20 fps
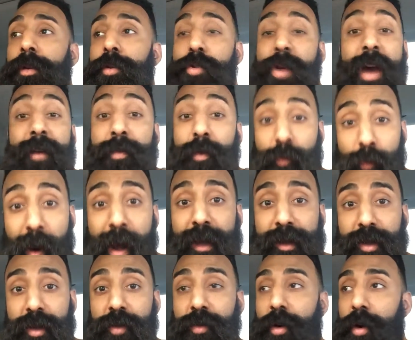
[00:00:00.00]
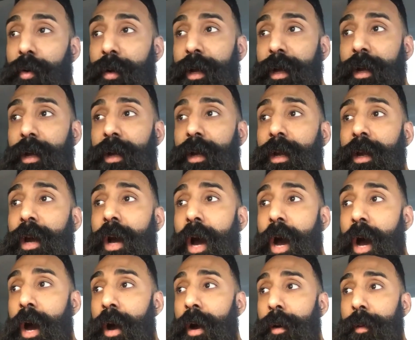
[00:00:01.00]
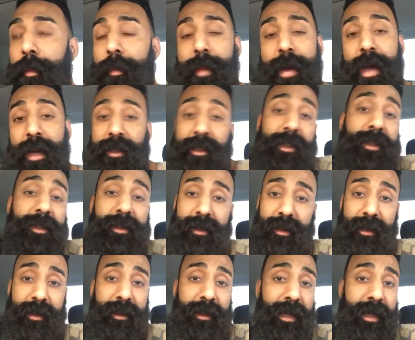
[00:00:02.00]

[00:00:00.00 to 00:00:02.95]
You have the right to grow it. And just